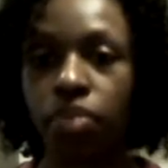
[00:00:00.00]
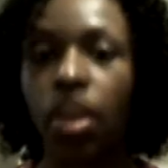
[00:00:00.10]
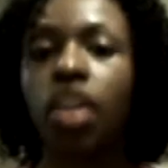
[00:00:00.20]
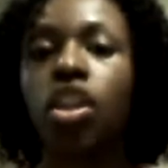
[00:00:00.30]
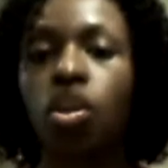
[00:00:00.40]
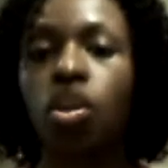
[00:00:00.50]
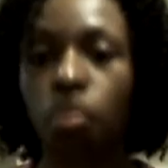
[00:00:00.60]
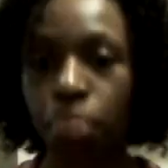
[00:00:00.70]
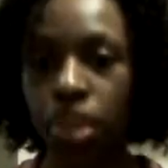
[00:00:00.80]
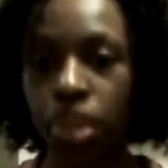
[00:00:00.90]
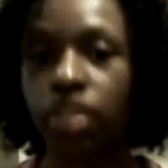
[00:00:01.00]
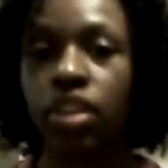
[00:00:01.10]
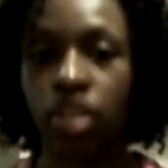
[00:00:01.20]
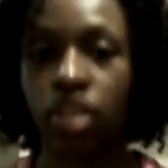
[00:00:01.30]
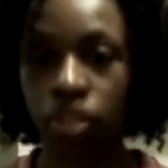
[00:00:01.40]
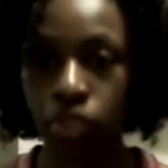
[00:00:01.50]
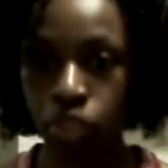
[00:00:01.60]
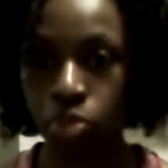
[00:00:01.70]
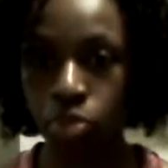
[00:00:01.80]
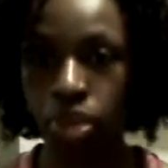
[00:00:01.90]
And then you repeat. You got to do 2
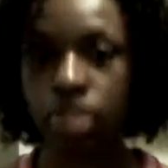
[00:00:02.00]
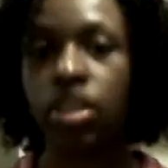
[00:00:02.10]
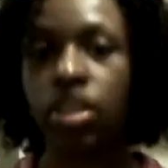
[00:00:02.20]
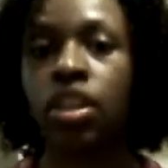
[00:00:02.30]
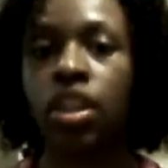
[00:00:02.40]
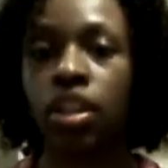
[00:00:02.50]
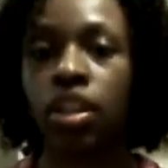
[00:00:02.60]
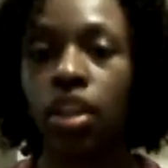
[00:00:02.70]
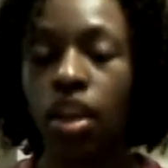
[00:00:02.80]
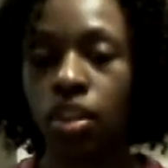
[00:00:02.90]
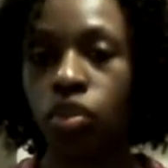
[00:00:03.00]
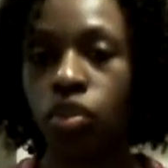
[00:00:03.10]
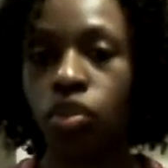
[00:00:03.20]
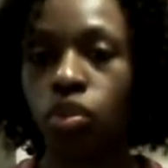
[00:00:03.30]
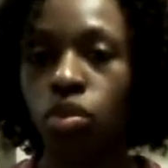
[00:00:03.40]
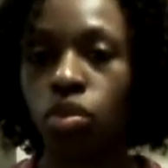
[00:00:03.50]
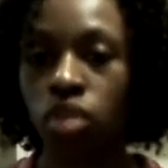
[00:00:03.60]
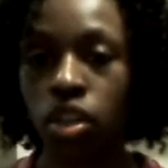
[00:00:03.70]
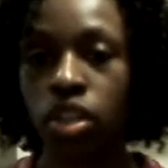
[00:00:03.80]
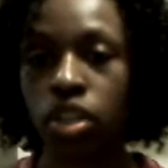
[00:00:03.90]
minutes, and then you do
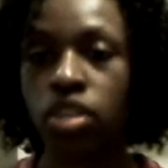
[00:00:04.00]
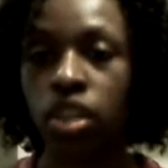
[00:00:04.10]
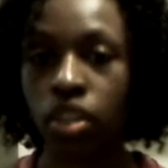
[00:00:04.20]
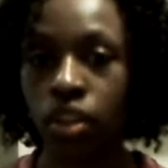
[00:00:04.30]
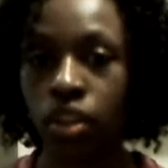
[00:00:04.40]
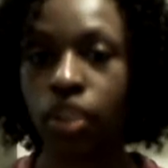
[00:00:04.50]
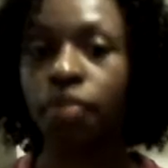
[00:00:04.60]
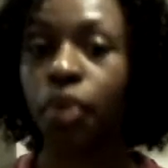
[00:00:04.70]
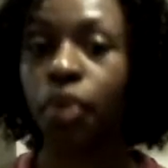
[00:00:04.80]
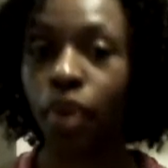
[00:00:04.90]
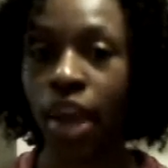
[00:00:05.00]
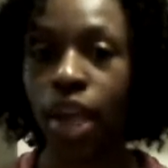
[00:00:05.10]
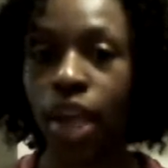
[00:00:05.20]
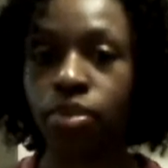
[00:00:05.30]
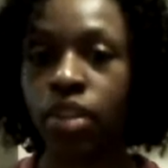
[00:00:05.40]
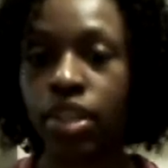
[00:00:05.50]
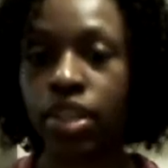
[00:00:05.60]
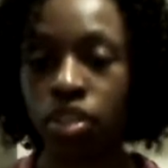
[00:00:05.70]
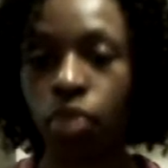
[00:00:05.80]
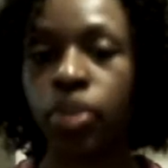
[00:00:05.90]
30 and 30 for your abs. So that's the
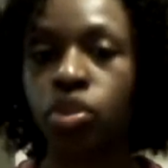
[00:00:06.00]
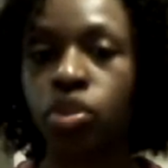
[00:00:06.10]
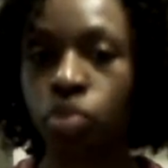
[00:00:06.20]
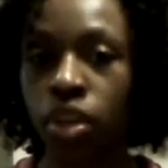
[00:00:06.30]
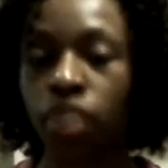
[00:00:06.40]
3-2-1,